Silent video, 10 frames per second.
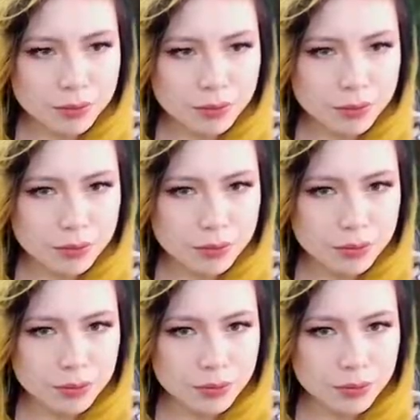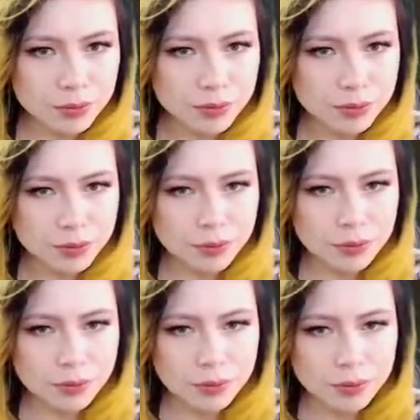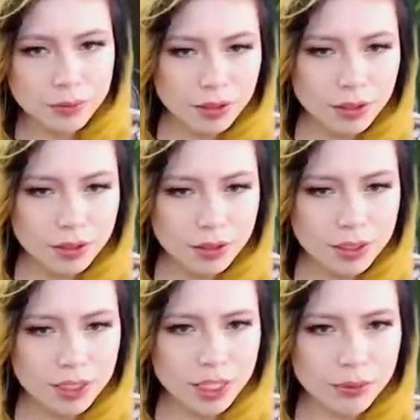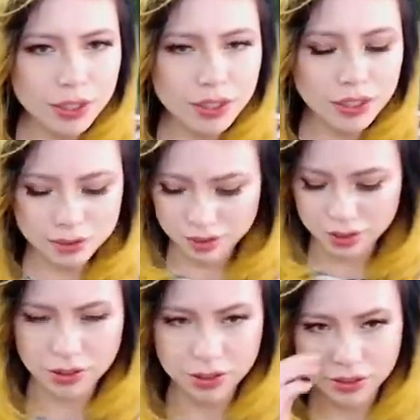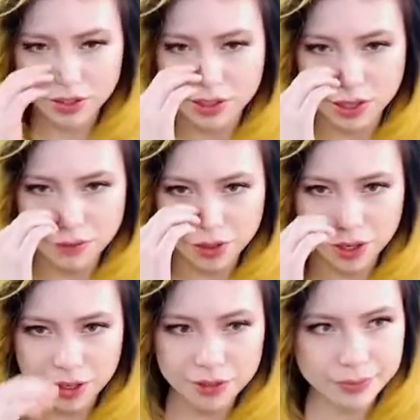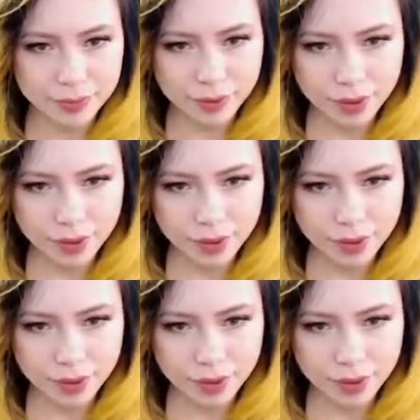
Already picking you. Up armors. Gee, we got a lot of good stuff then. We did.